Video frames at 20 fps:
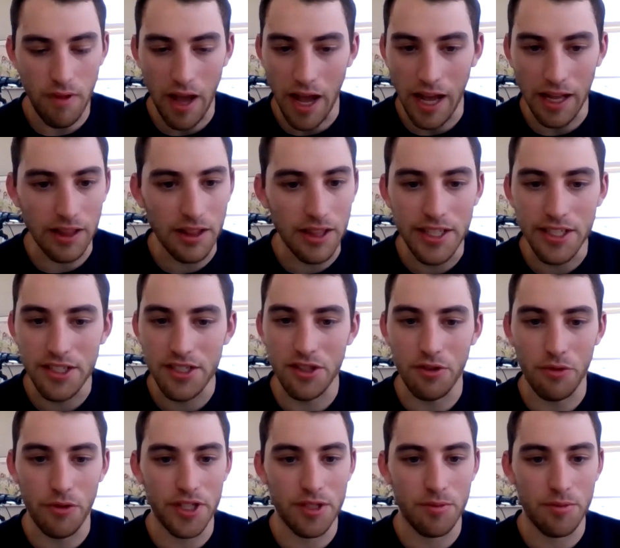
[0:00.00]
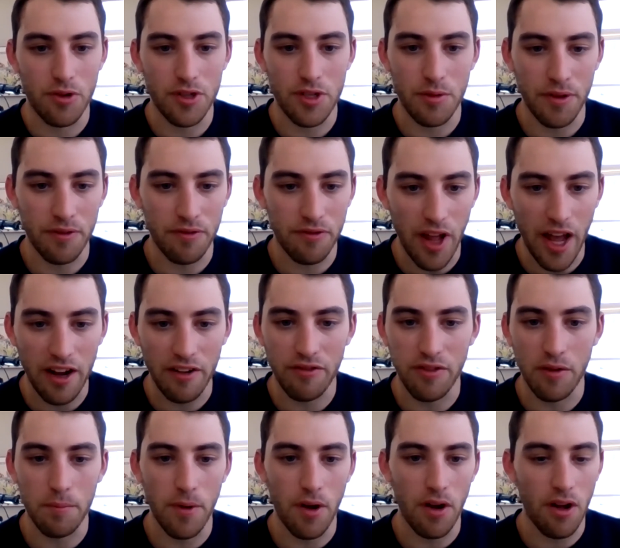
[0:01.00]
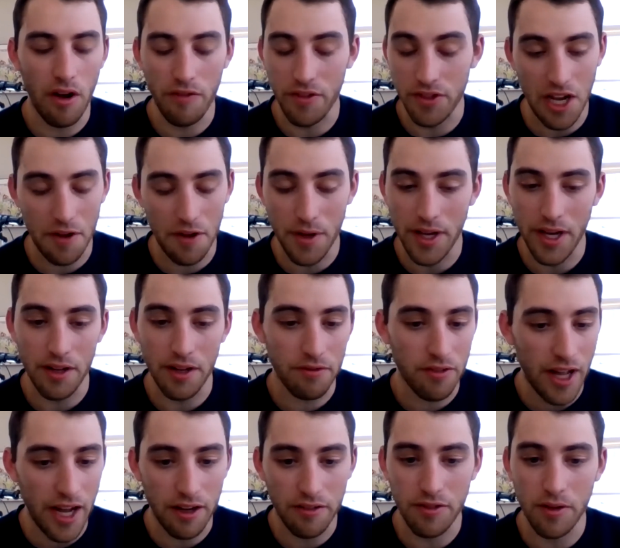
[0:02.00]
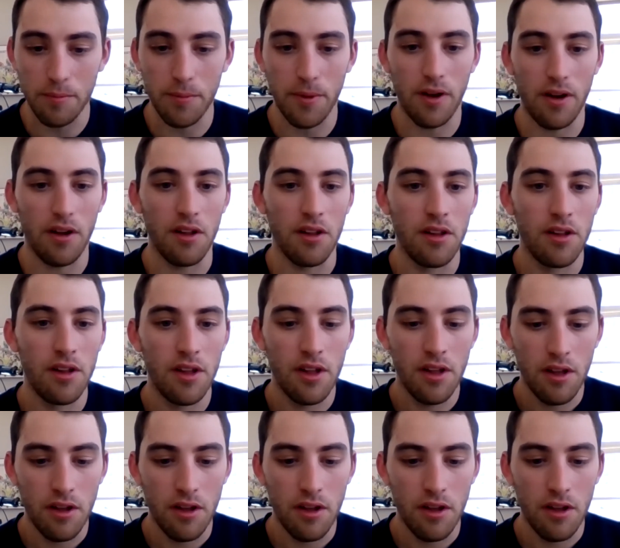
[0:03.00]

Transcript: at least 3 sports. I mean, flag football, off the top of my head, flag football,